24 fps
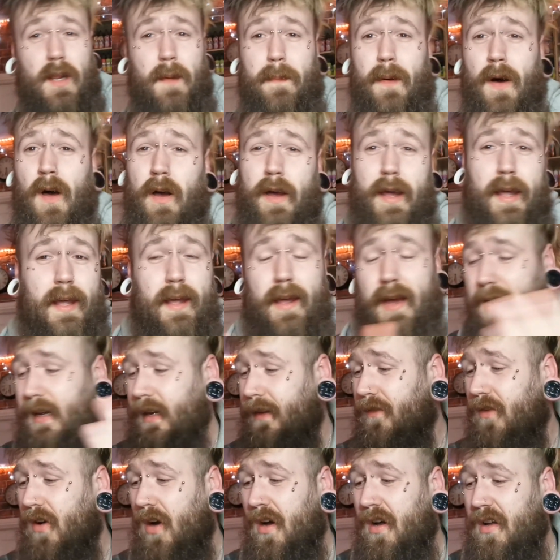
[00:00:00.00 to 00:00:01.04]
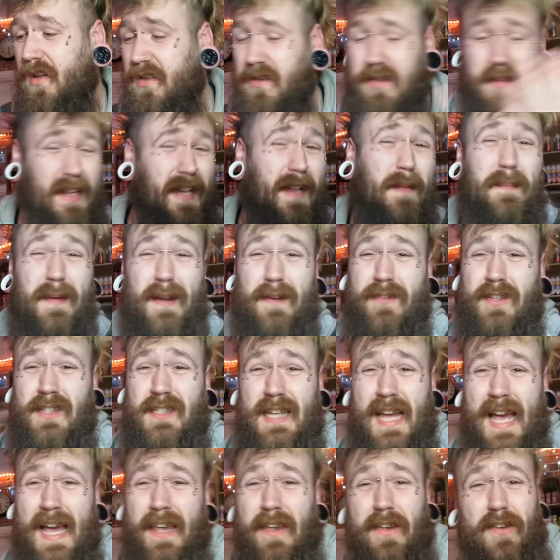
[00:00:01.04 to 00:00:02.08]
in your pocket, and you've got a little bit of a
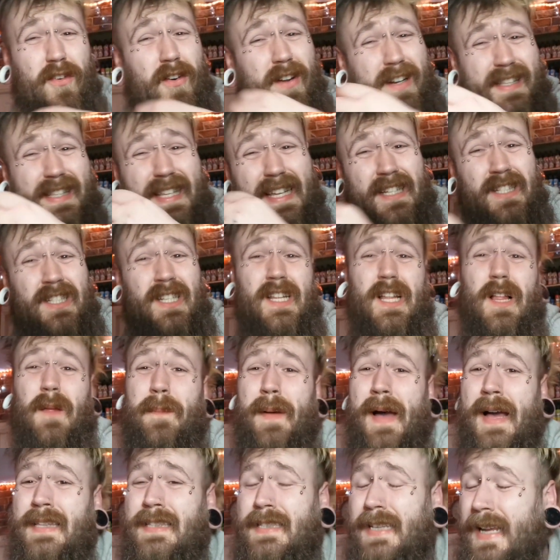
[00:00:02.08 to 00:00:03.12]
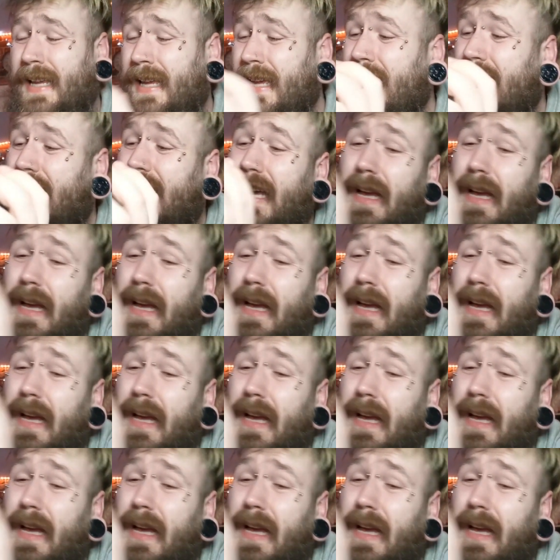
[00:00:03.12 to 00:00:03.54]
tank, you've got a decent little battery.